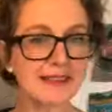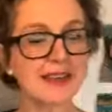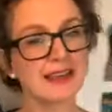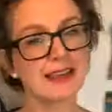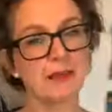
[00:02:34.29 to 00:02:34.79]

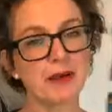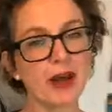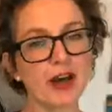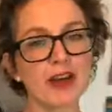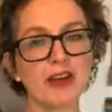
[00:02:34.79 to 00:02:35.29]
it, keep an
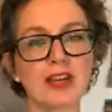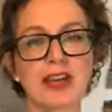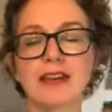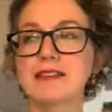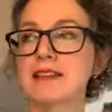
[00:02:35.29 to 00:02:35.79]
eye on
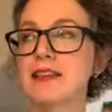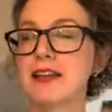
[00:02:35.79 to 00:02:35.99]
it.